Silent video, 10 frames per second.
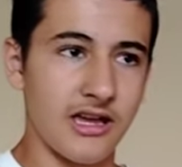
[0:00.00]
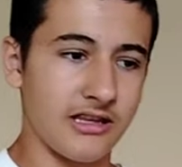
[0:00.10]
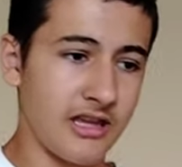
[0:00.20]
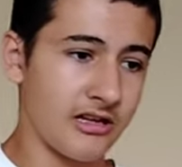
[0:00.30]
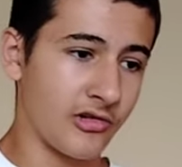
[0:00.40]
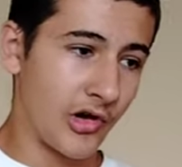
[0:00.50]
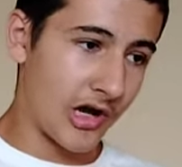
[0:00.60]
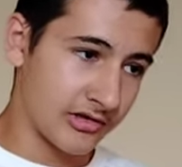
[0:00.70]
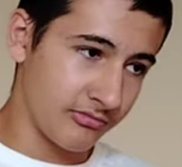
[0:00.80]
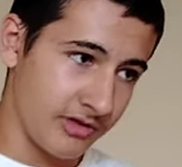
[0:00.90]
and then
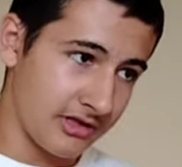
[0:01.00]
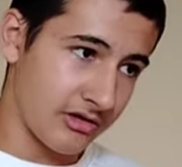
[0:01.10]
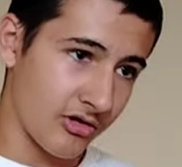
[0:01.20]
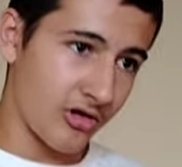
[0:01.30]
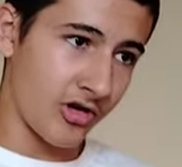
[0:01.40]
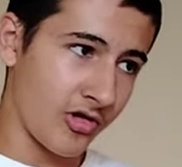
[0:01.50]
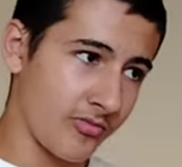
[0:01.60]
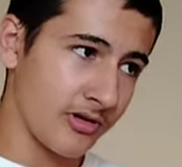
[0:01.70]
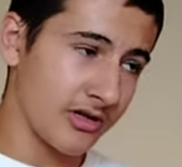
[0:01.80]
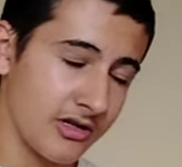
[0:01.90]
as we
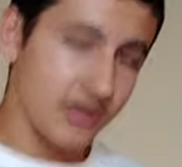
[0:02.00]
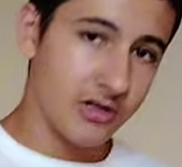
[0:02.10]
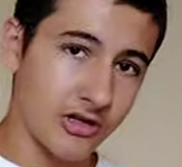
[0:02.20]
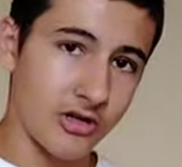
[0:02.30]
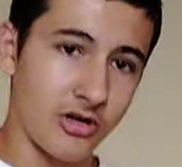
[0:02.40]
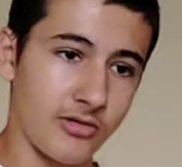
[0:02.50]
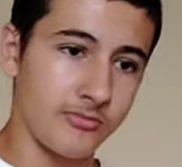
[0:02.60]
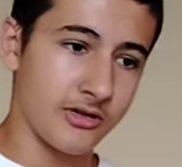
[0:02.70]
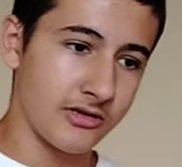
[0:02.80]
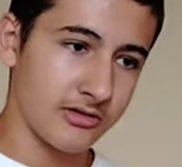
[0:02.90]
come
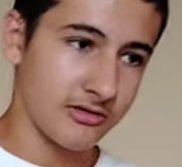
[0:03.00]
come